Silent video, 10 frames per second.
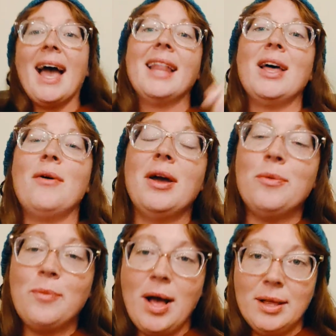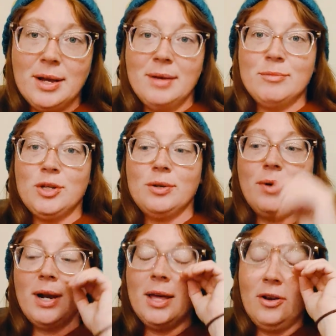Hello and welcome
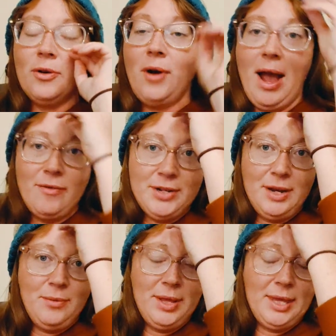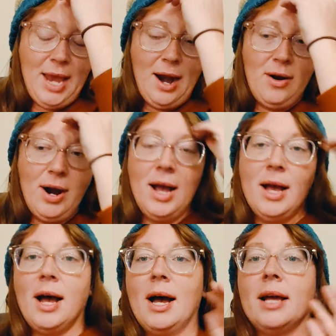to another Crafting with
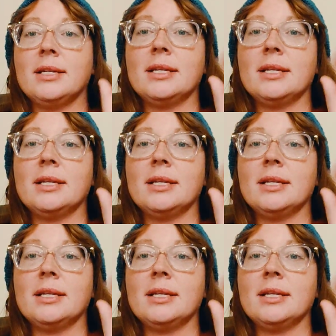Kara.